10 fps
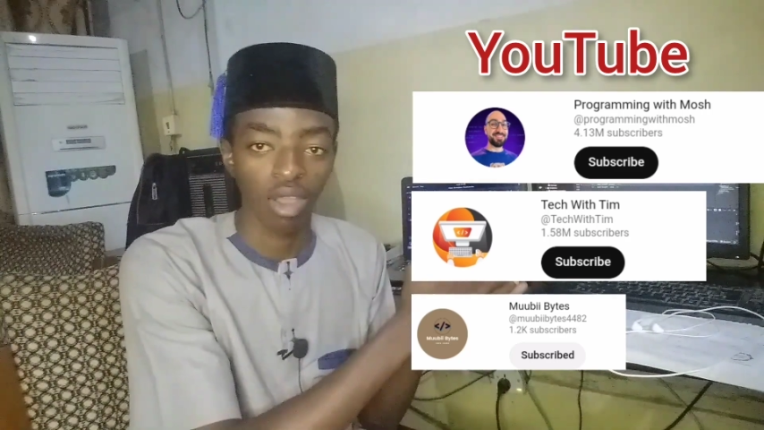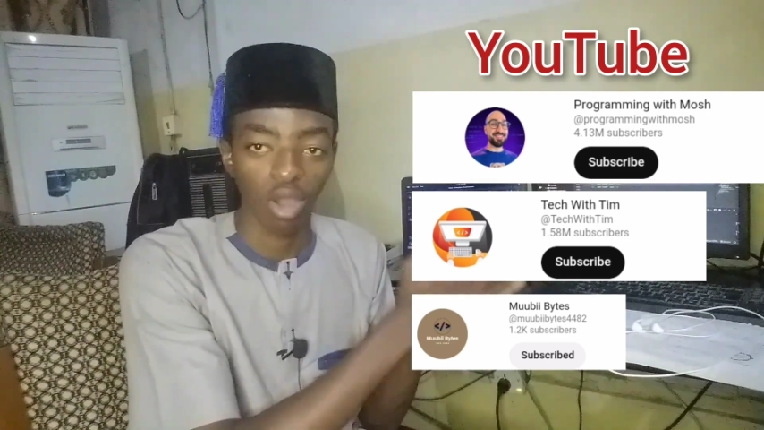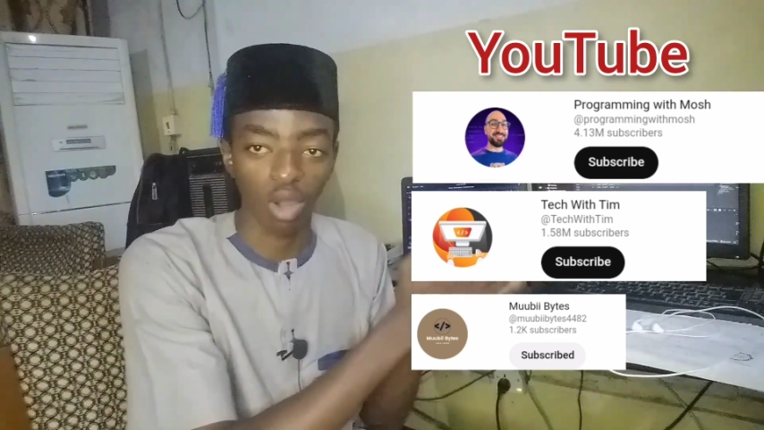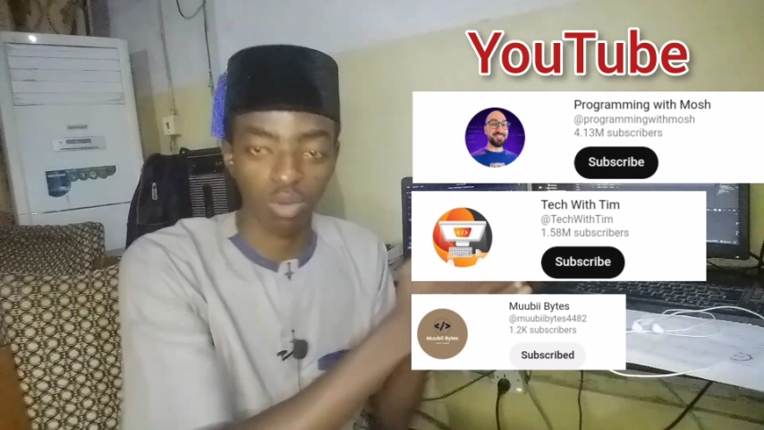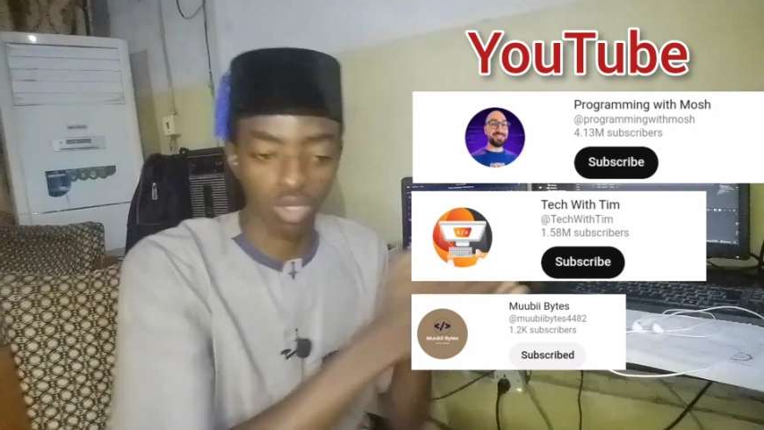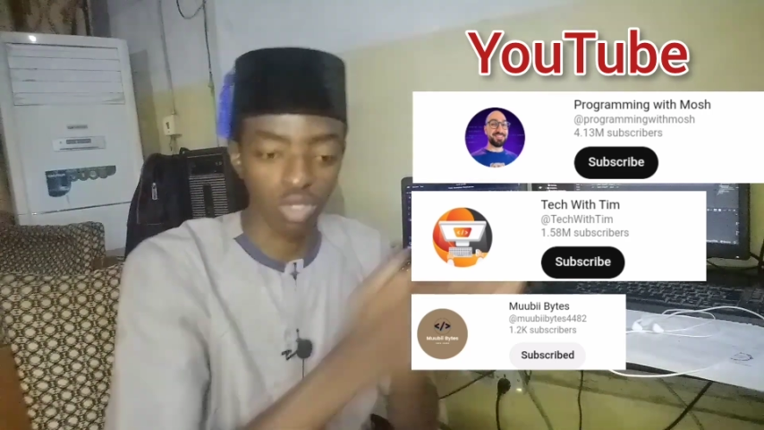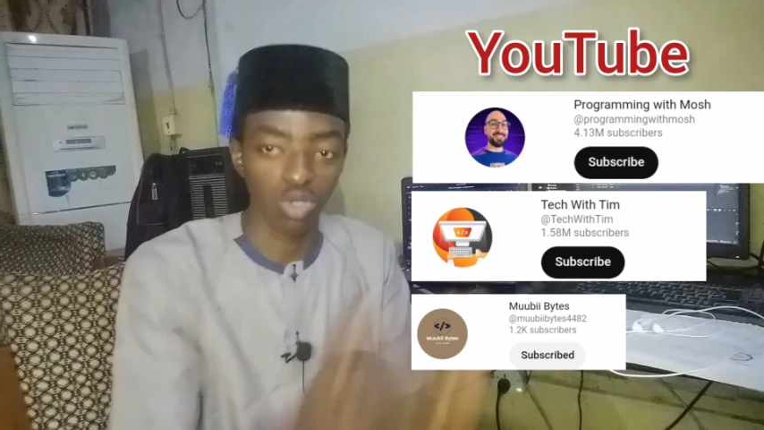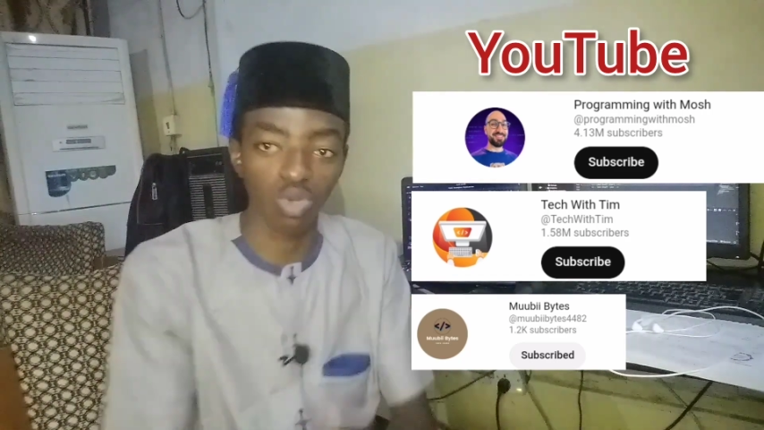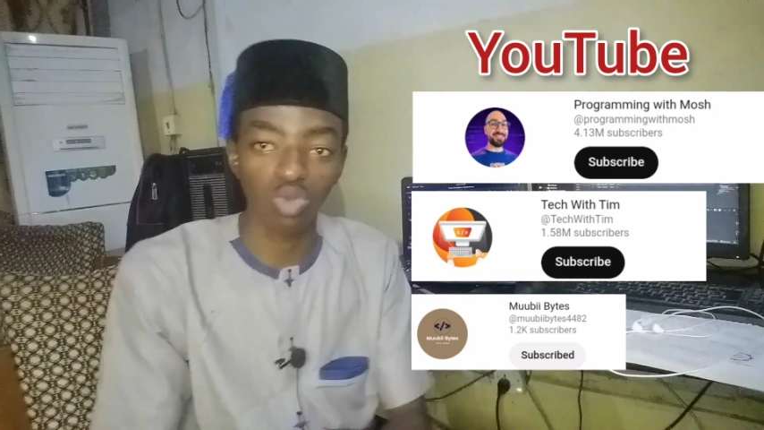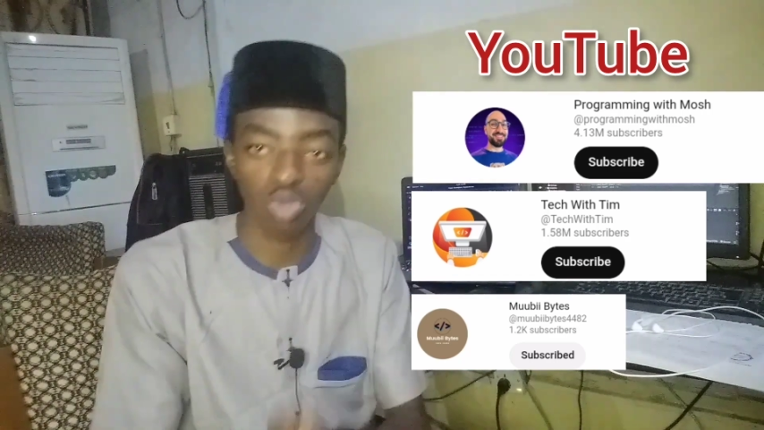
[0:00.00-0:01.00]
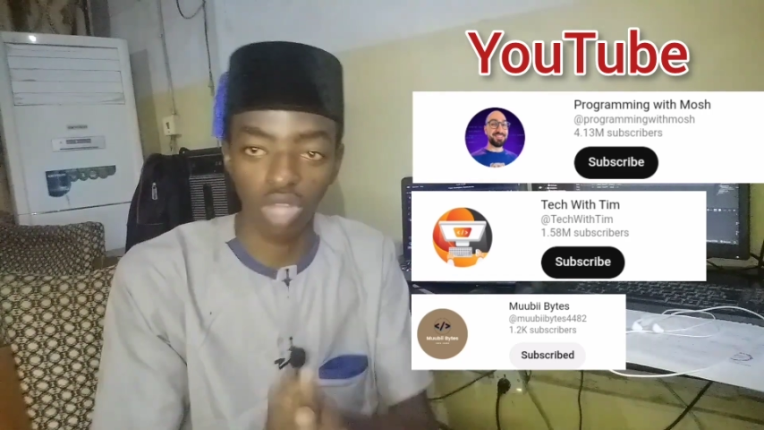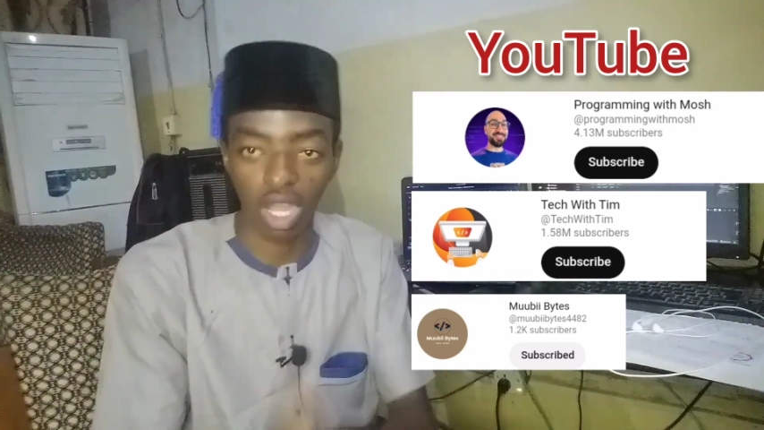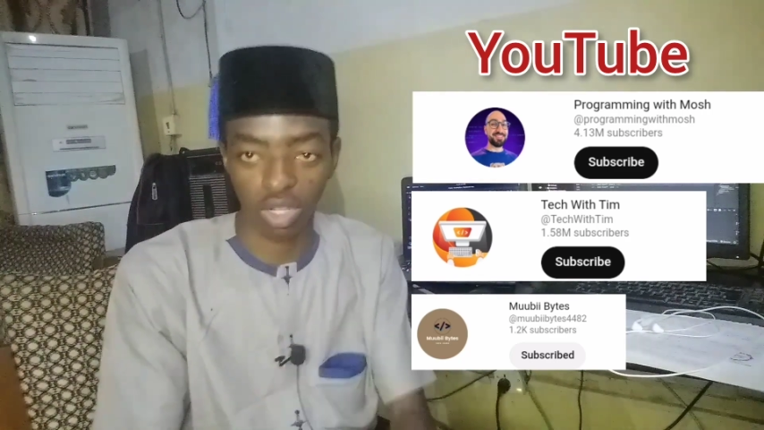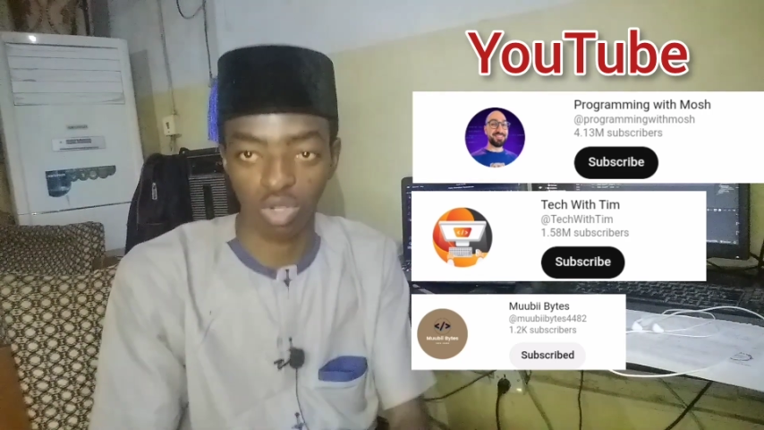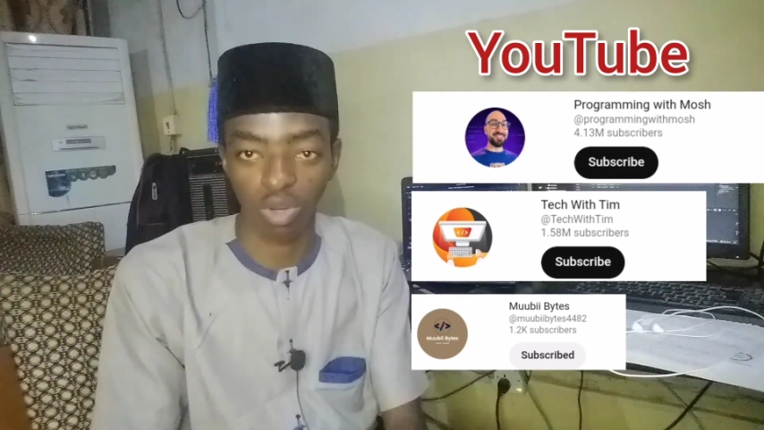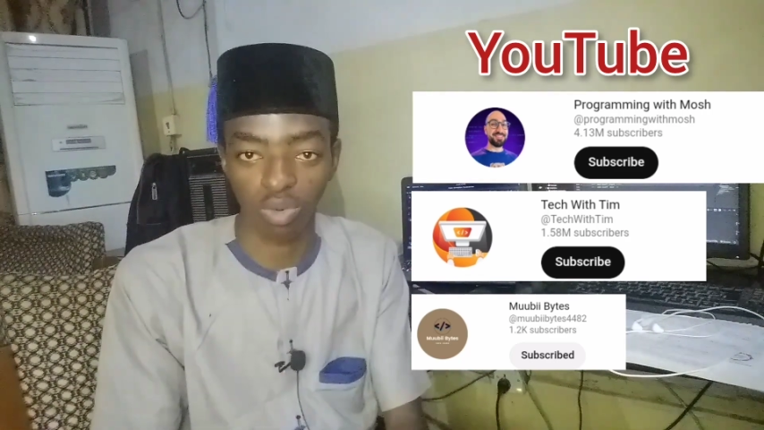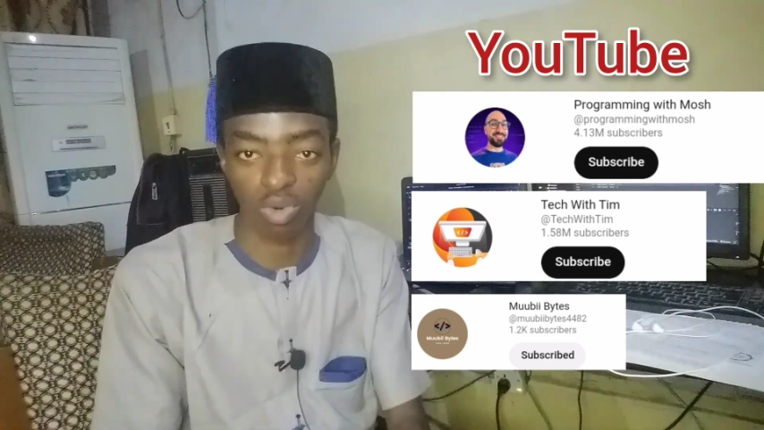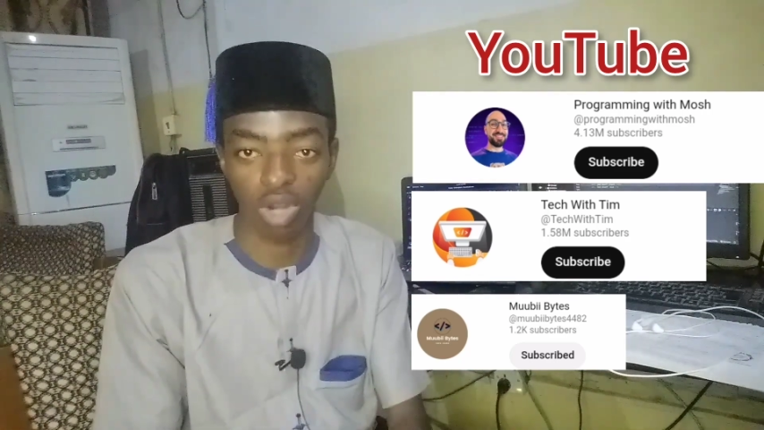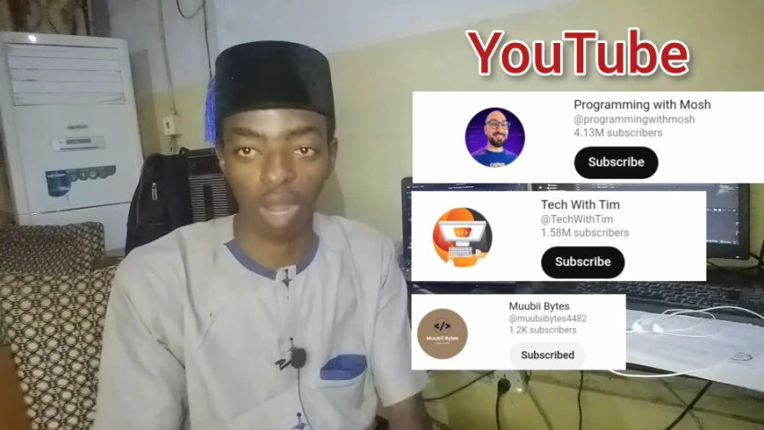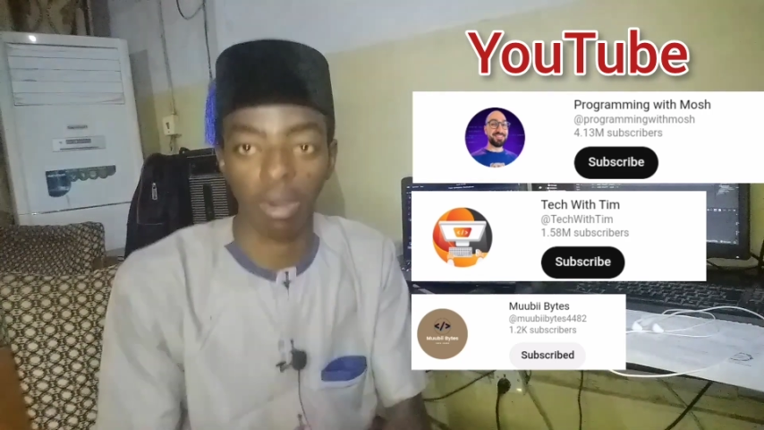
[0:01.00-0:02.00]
up to you to the actual programmer,